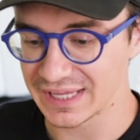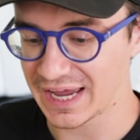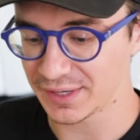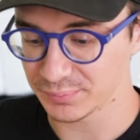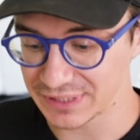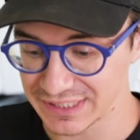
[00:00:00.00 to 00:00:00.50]

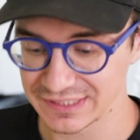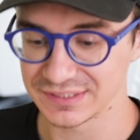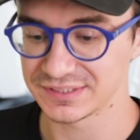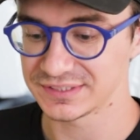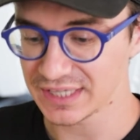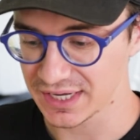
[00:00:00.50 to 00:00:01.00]
That
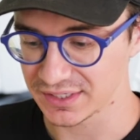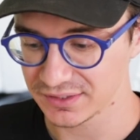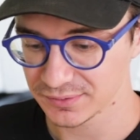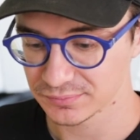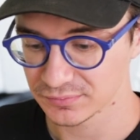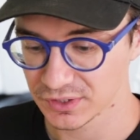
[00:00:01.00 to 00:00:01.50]
being
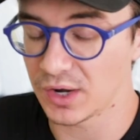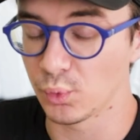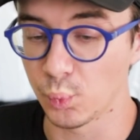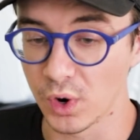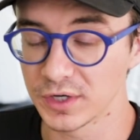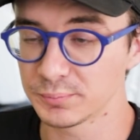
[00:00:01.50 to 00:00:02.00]
said,
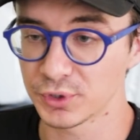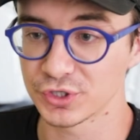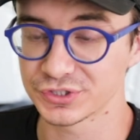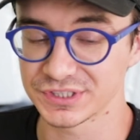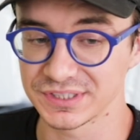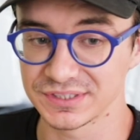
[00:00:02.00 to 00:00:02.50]
one
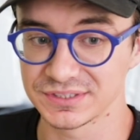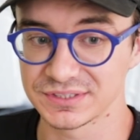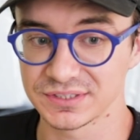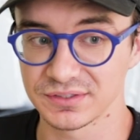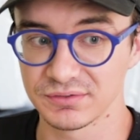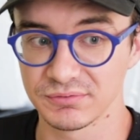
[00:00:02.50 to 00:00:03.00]

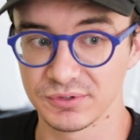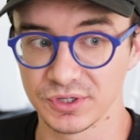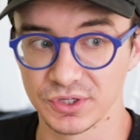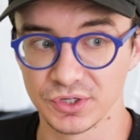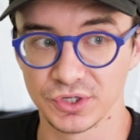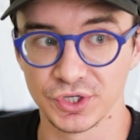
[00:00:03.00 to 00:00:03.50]
person's,
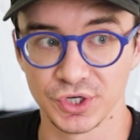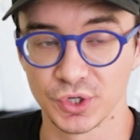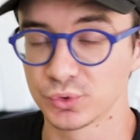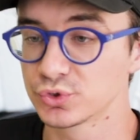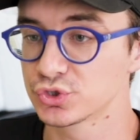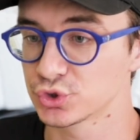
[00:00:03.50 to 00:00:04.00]
you
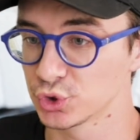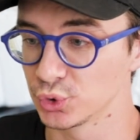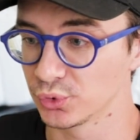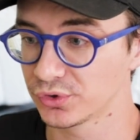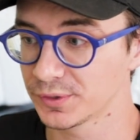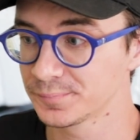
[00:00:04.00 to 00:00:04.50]
know,
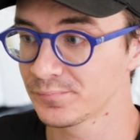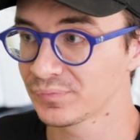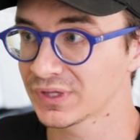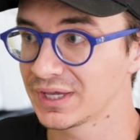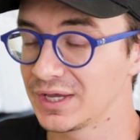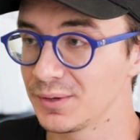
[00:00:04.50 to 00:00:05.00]
truth
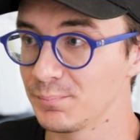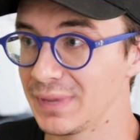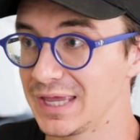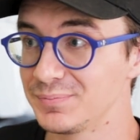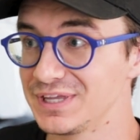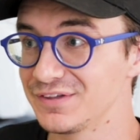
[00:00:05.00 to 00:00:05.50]

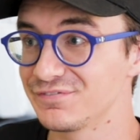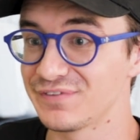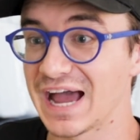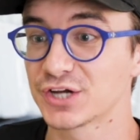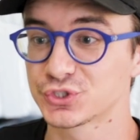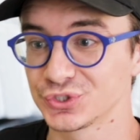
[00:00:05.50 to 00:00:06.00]
may be
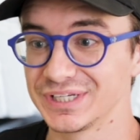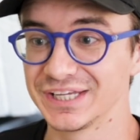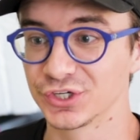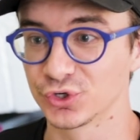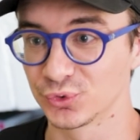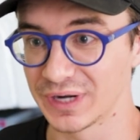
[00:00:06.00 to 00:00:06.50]
factually
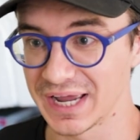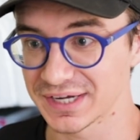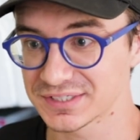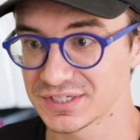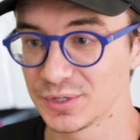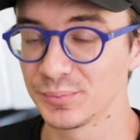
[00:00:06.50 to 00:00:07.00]

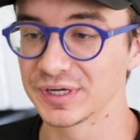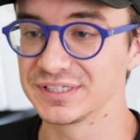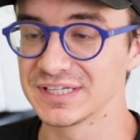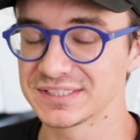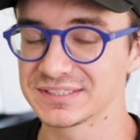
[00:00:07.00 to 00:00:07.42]
incorrect, but it